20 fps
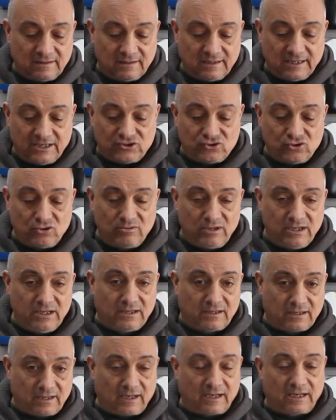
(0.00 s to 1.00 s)
It's
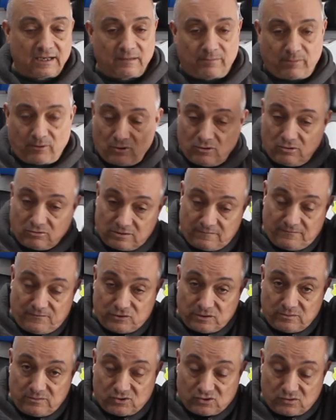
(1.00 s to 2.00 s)
unique, and I applaud them for
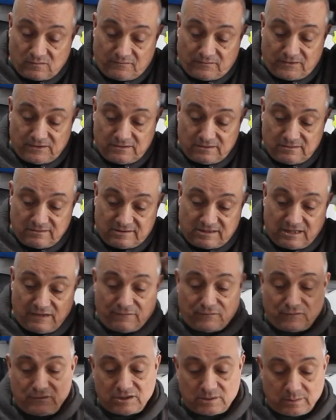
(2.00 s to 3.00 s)
doing something
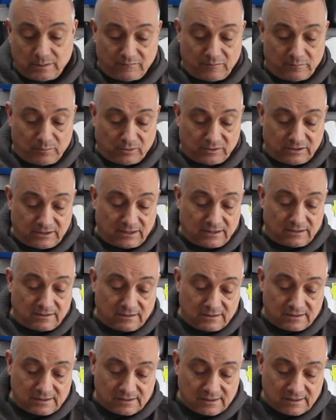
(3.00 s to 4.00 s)
different to everybody
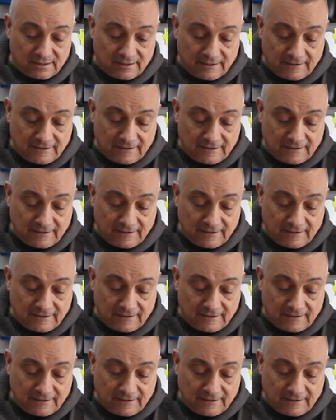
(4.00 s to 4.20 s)
else.